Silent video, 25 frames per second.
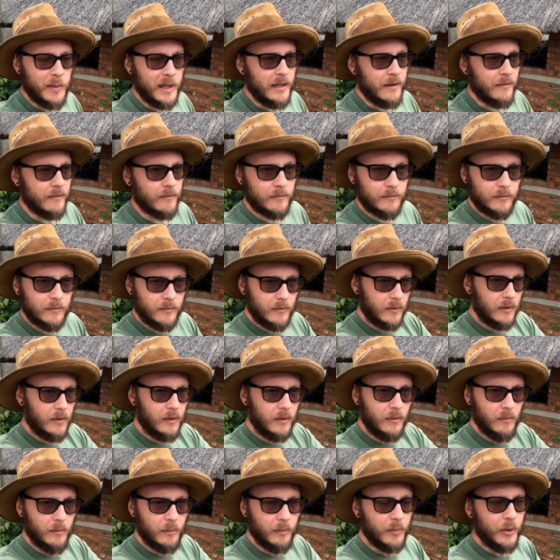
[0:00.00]
I mean,
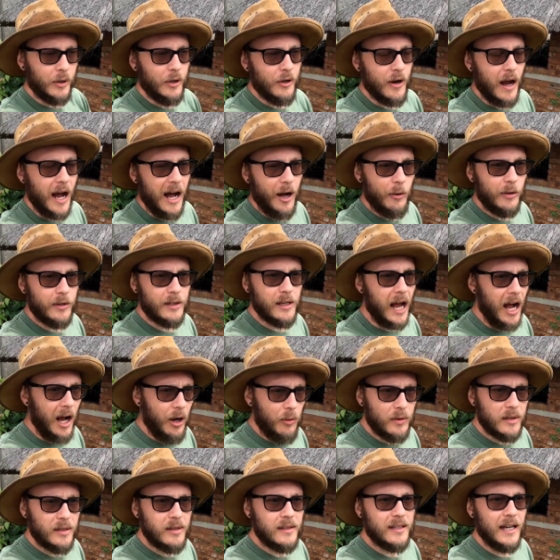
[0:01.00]
bro,
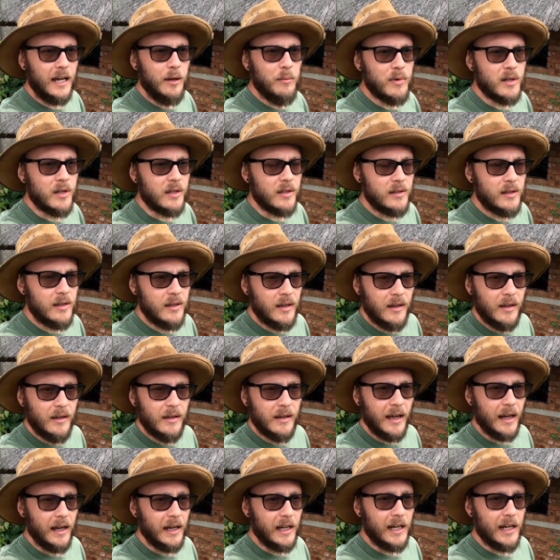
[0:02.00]
our summers,
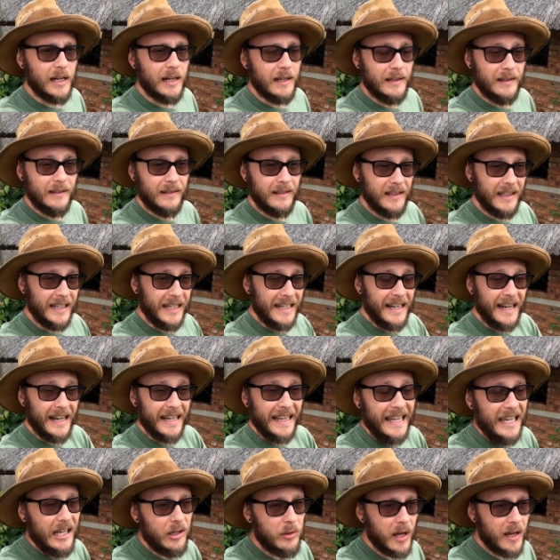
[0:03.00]
in
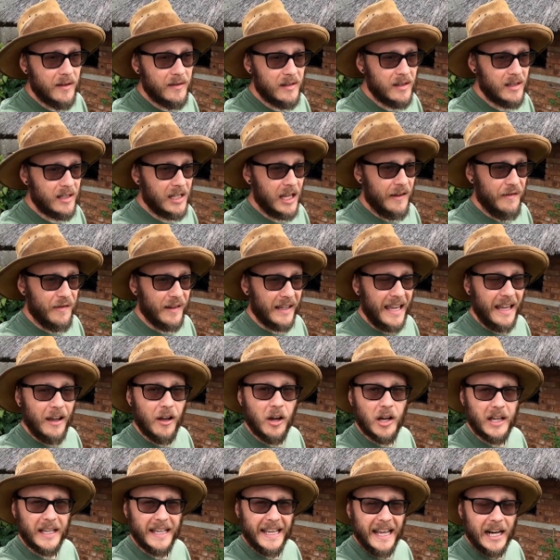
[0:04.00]
our heat waves and stuff, it
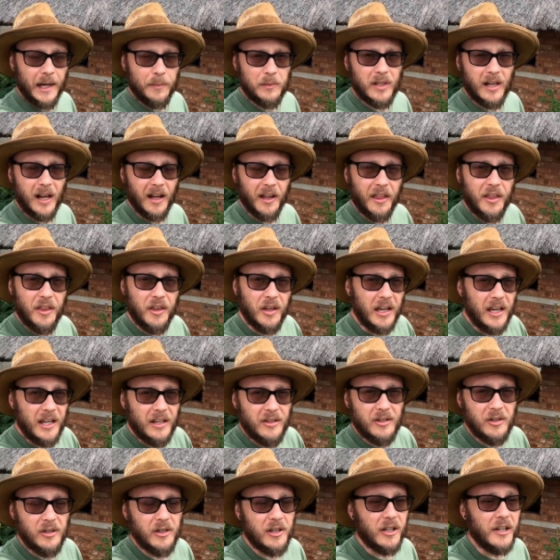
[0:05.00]
can get up to like
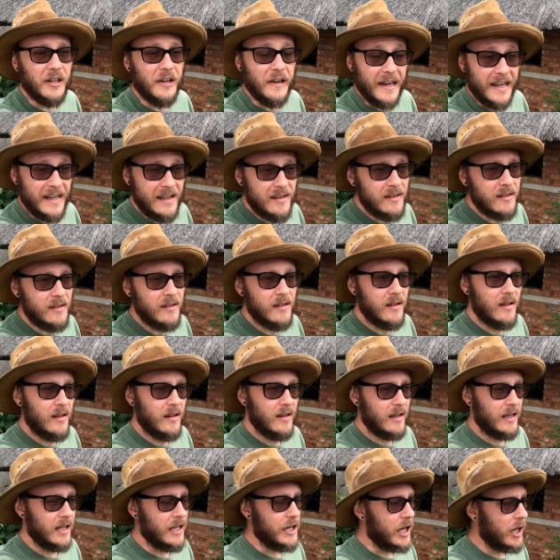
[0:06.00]
32 degrees
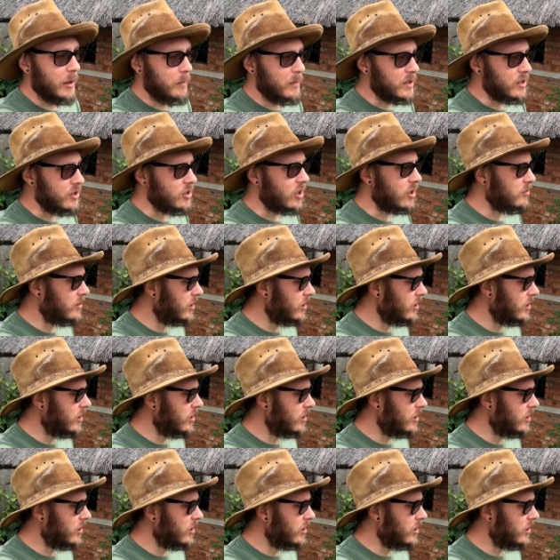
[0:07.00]
here up in